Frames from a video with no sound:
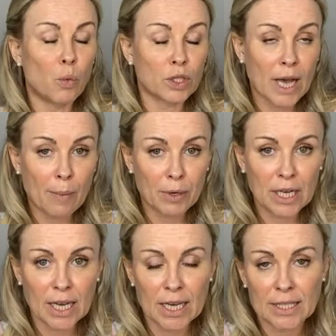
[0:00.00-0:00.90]
then what's
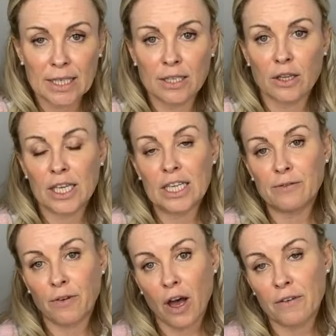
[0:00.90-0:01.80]
happening is that
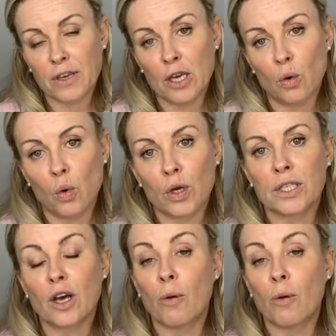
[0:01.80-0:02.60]
these 5 key organs